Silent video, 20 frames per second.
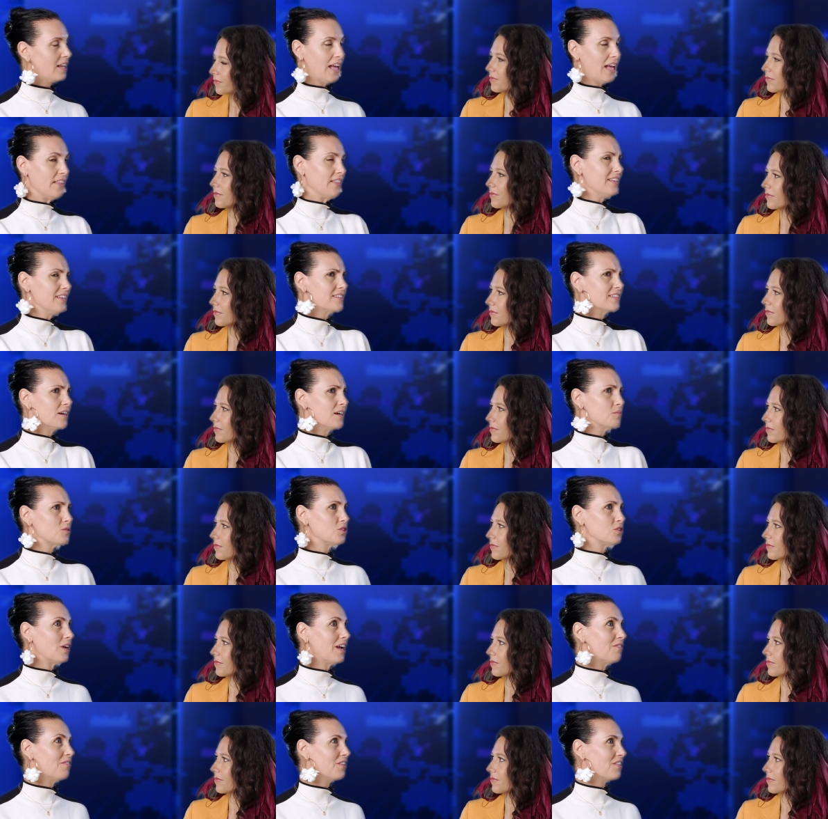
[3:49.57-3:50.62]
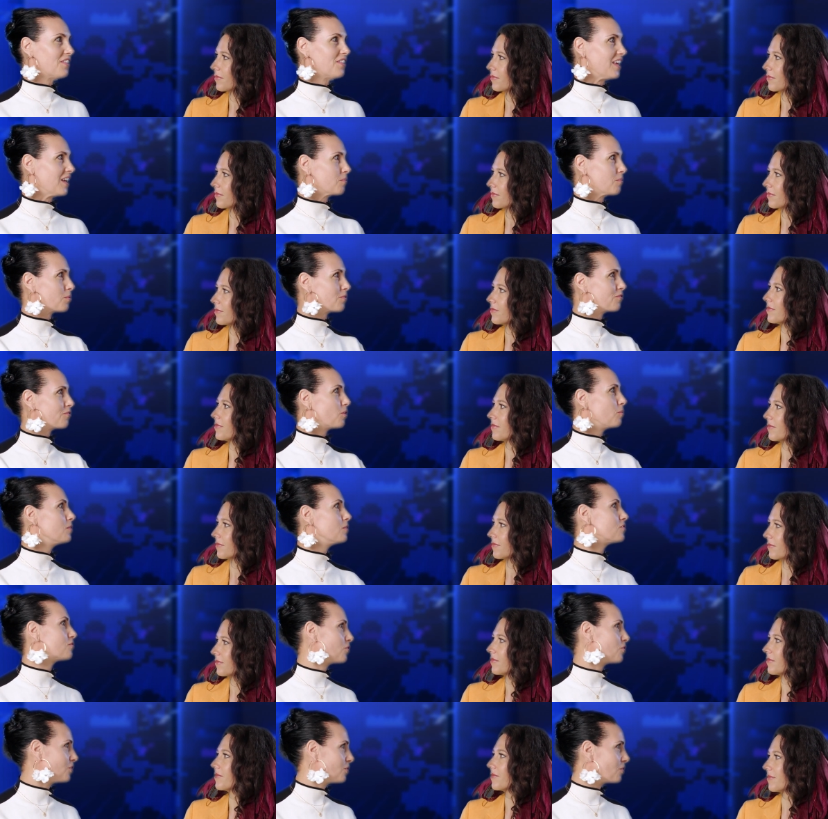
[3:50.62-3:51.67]
Speaker 1: and this comes to everything, performance
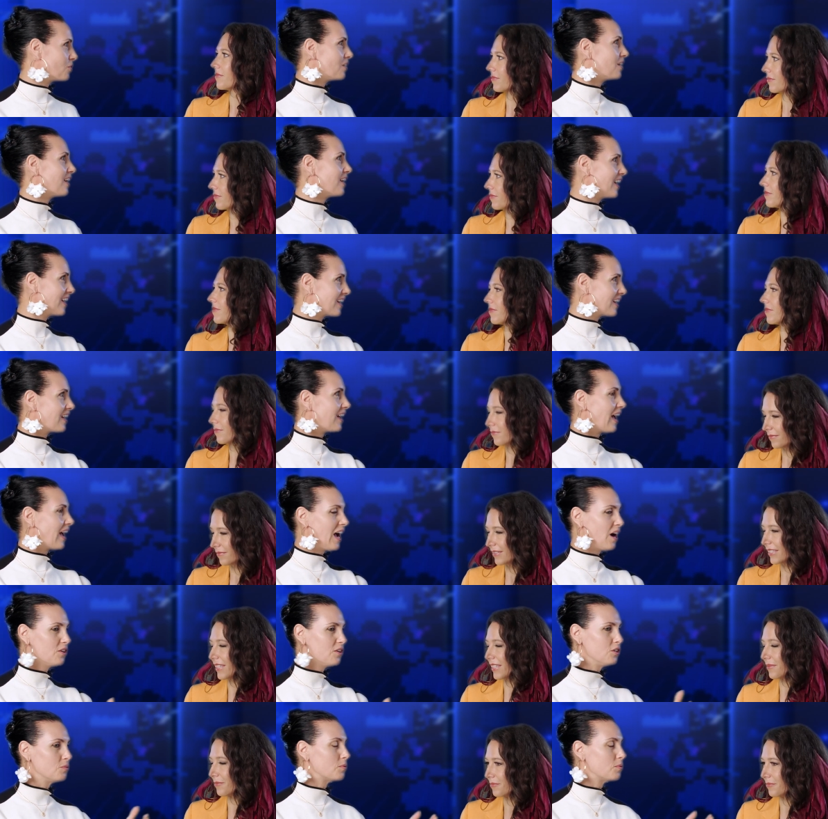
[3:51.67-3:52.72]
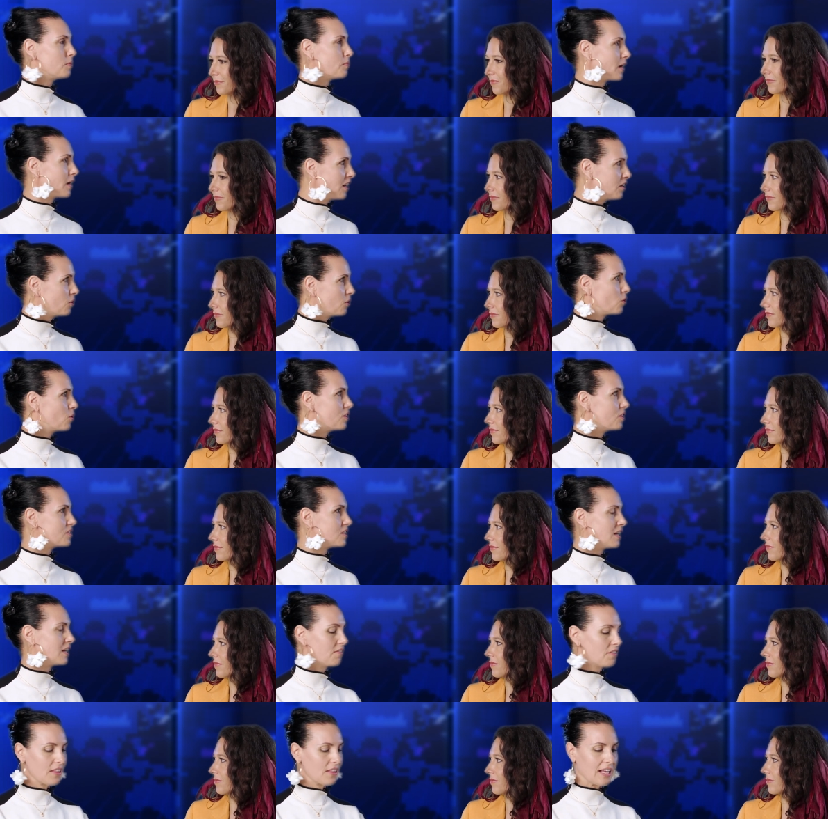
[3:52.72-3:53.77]
for your, like how yeah. you prepare your horse and
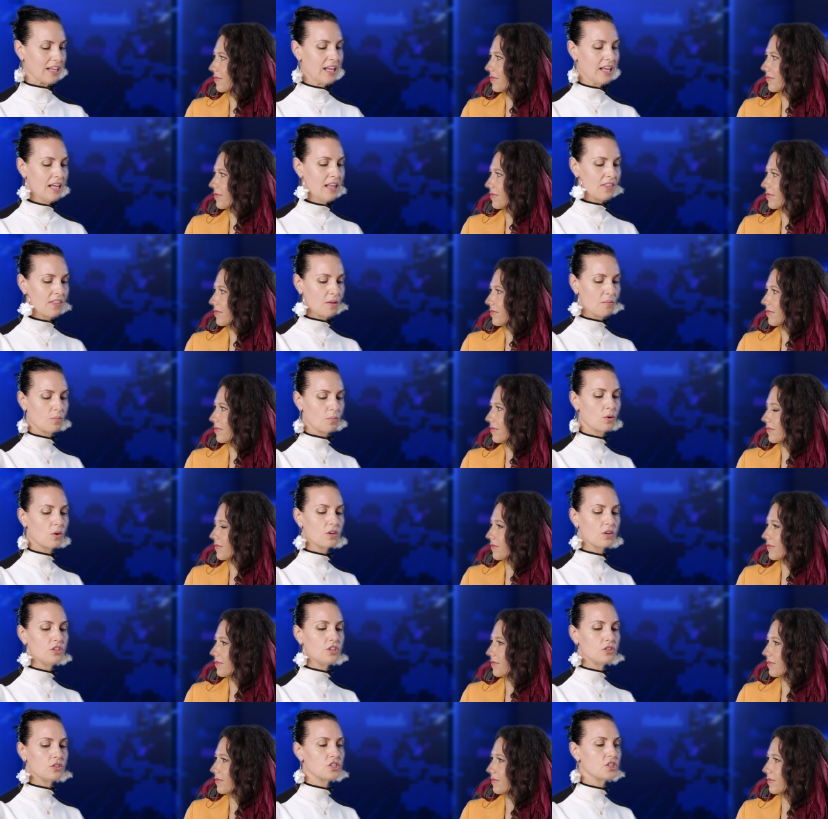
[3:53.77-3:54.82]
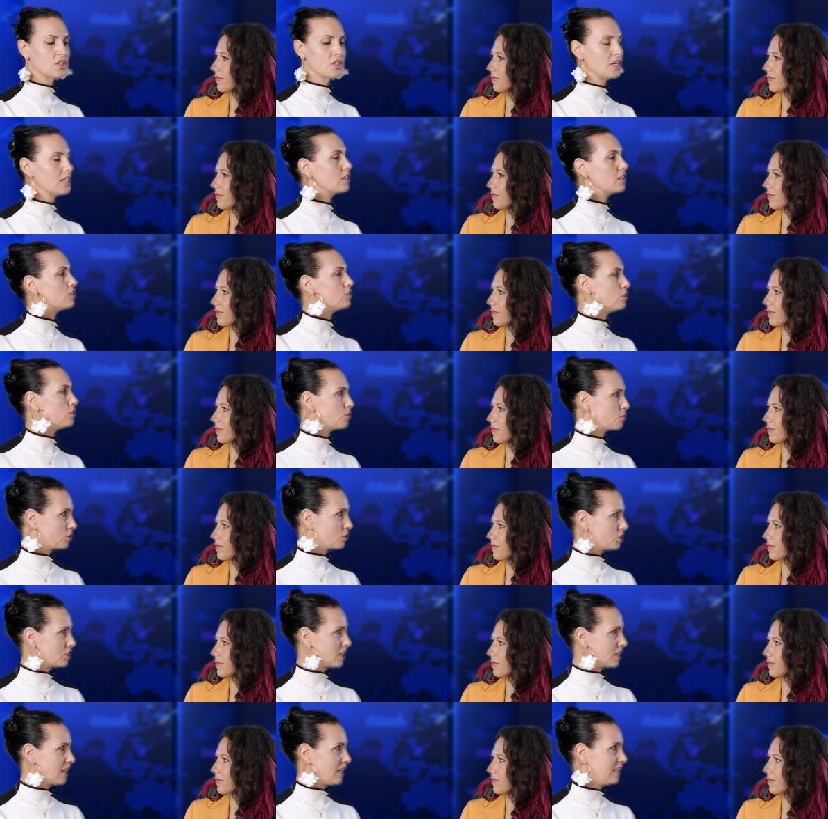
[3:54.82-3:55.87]
everything. The more you stick to your
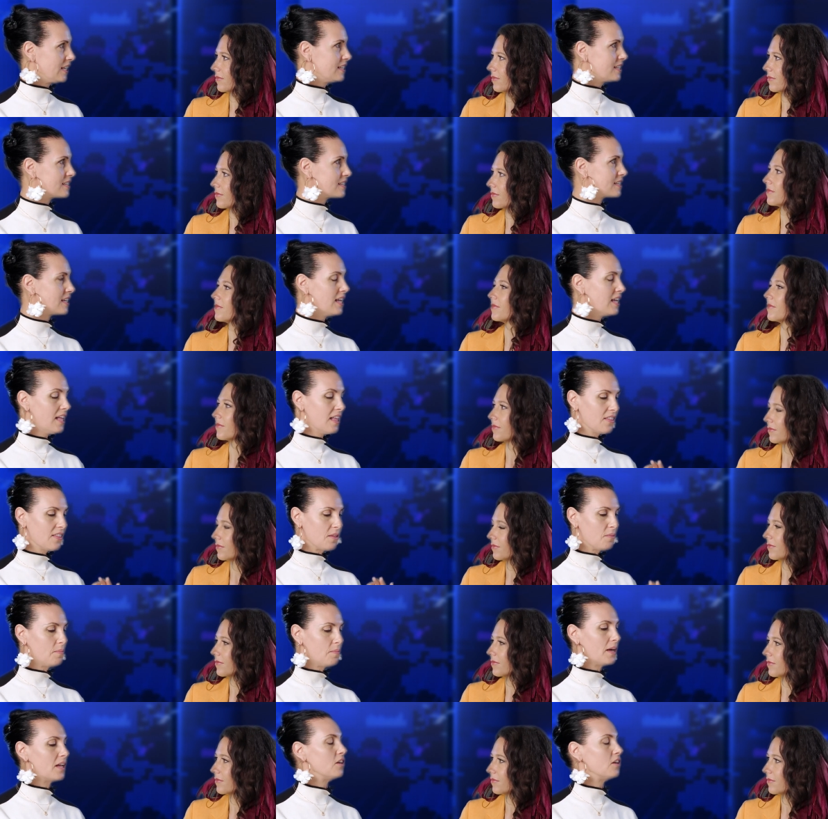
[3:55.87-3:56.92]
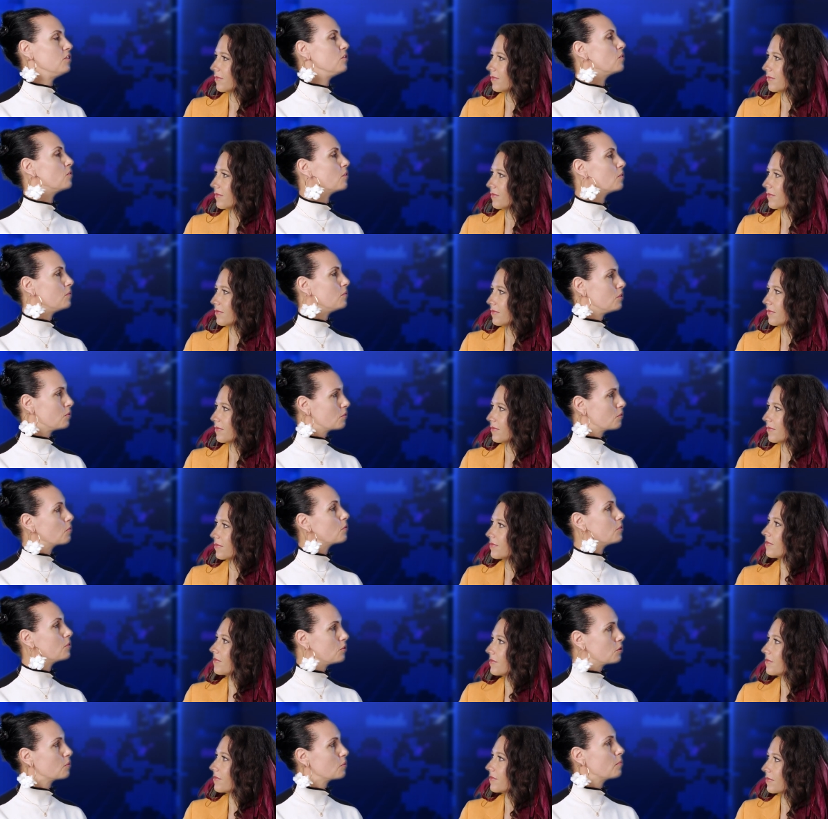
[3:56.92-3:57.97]
routines, the better your,
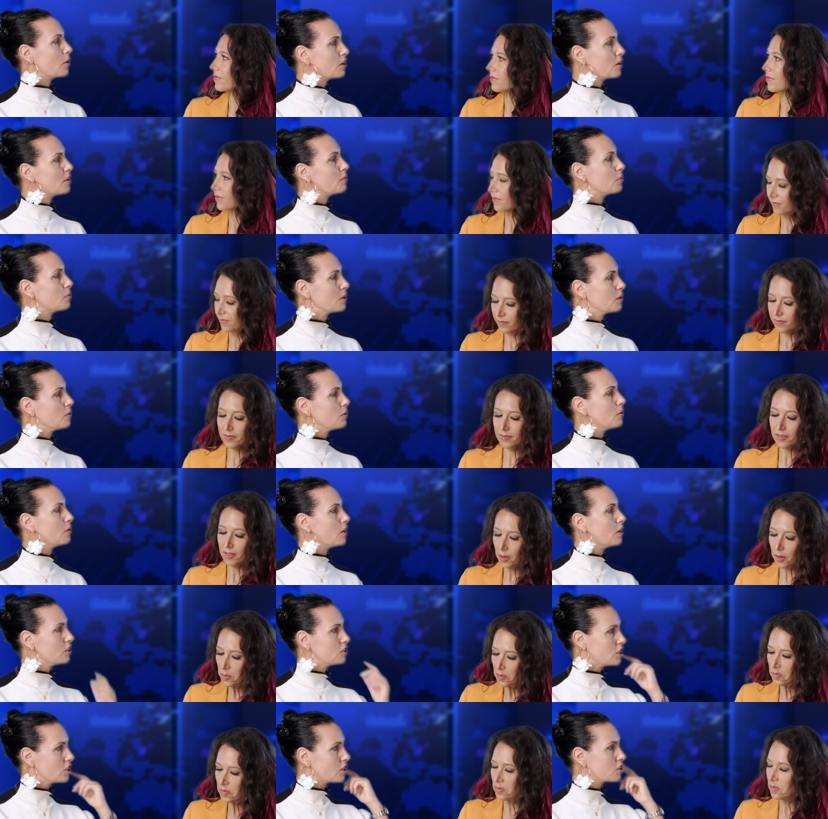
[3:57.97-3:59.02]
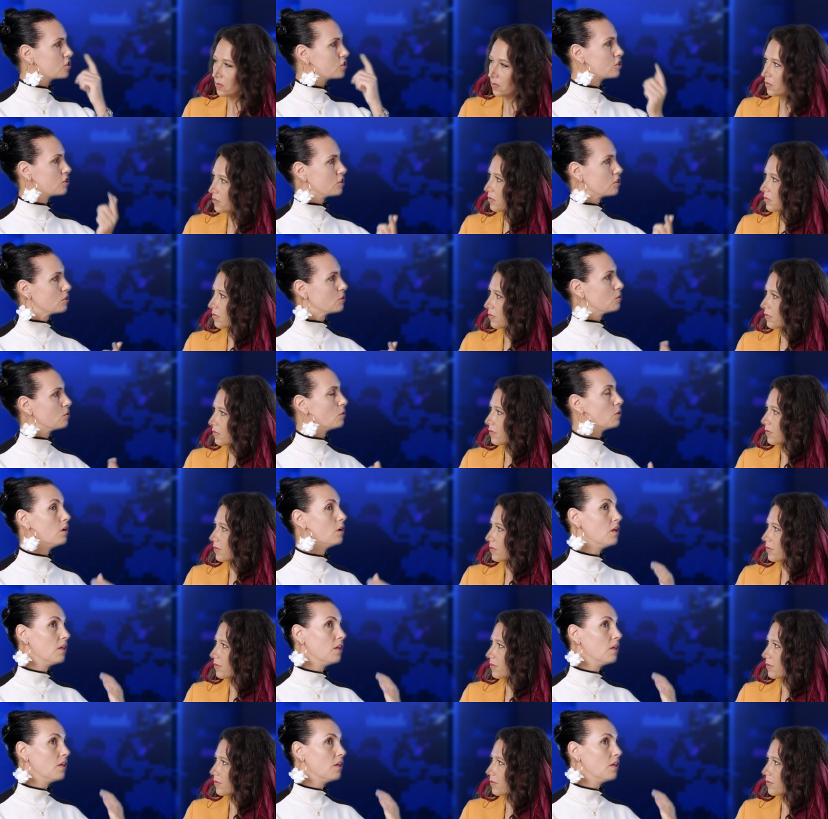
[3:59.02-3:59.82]
your body will adjust to